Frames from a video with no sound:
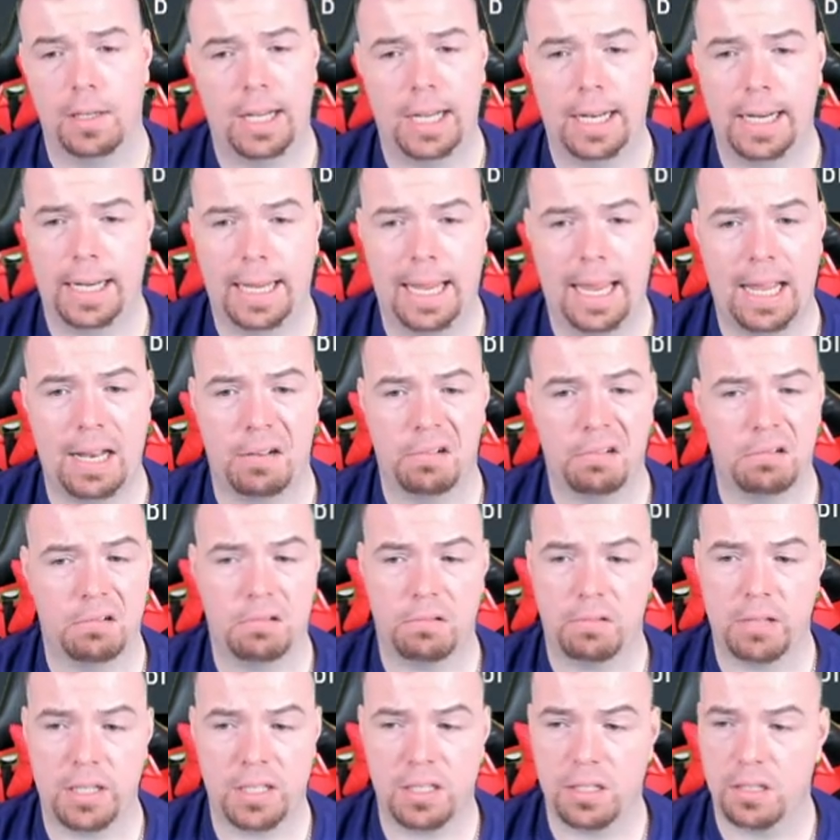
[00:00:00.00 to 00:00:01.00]
Again,
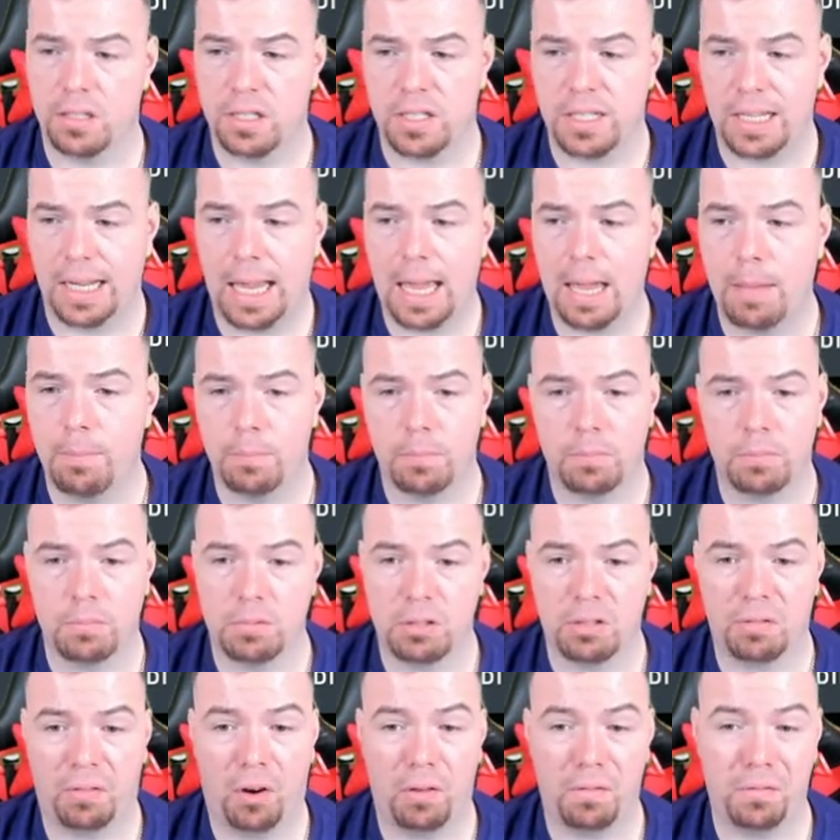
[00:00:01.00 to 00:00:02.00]
this is a DM.
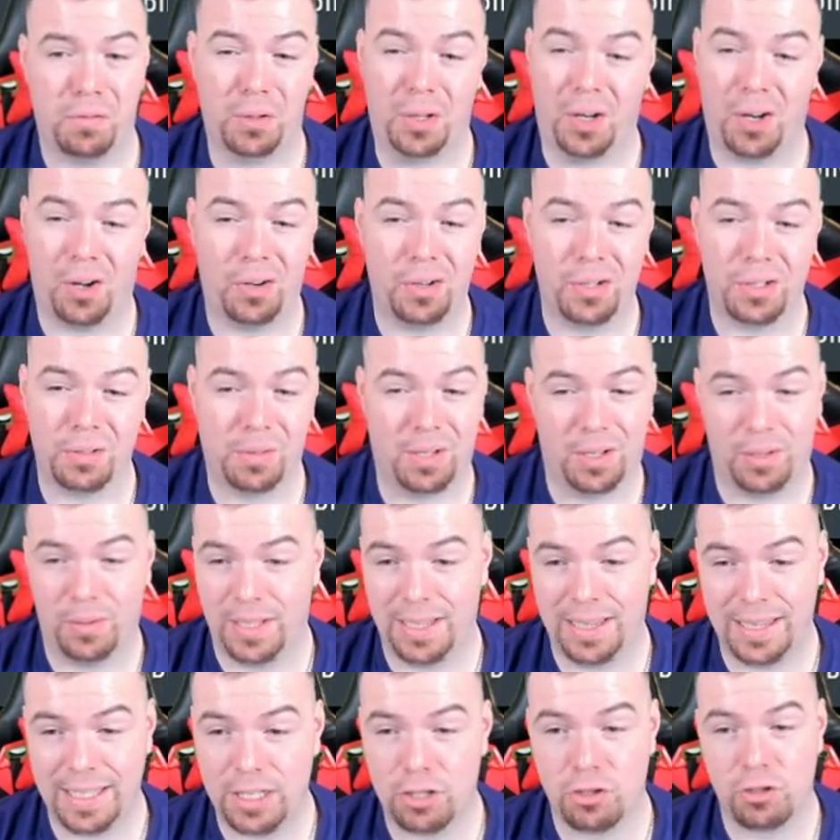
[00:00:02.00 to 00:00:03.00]
It's 5'9" as well. It
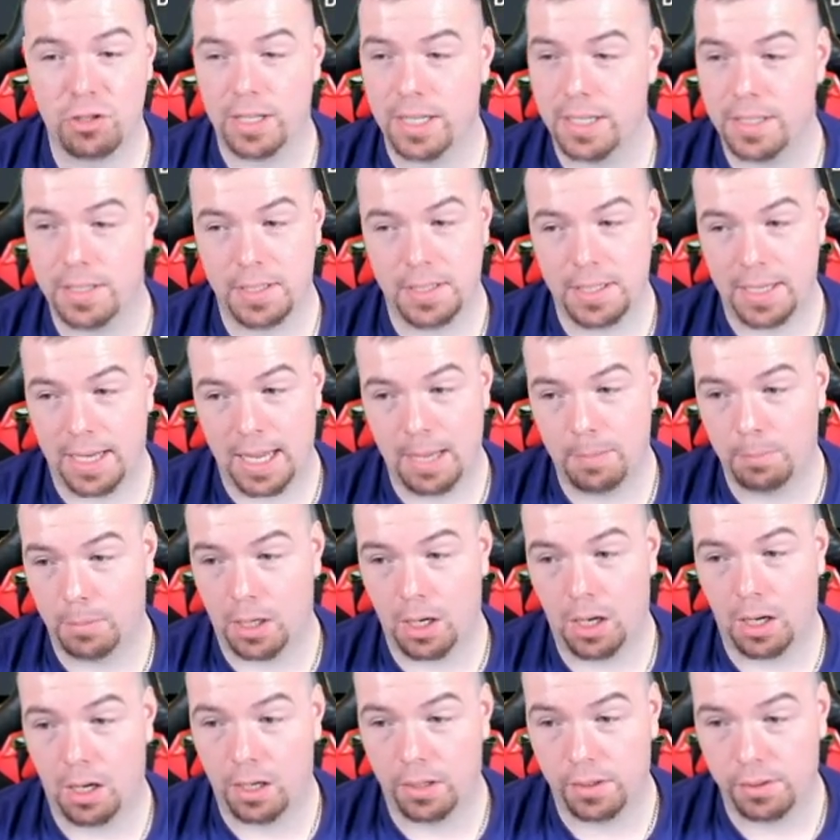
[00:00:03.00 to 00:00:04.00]
literally is a DM
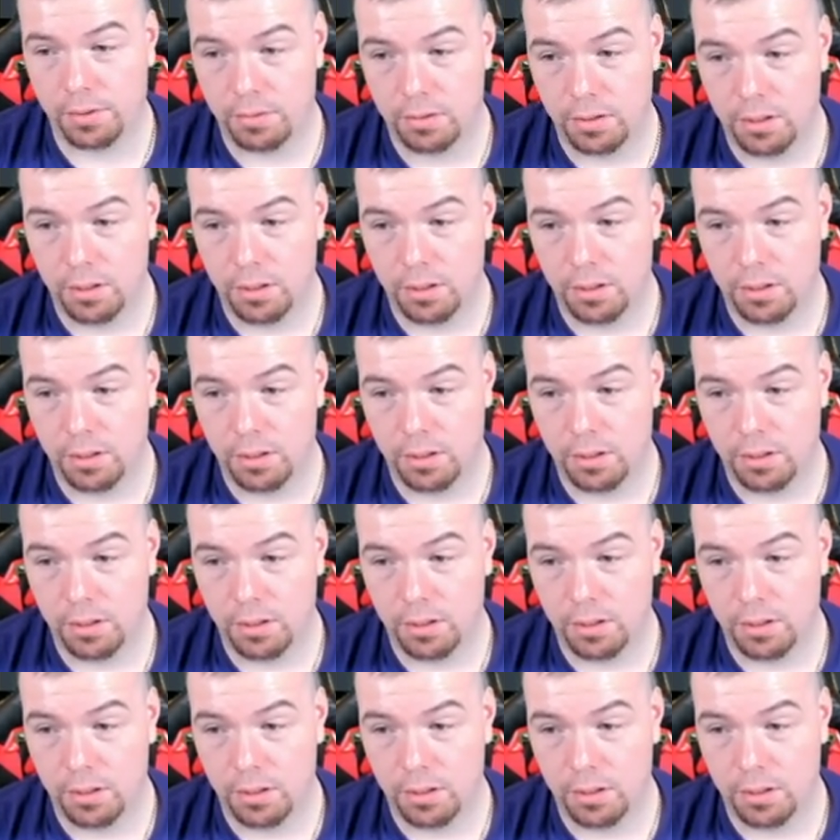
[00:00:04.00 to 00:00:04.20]
card.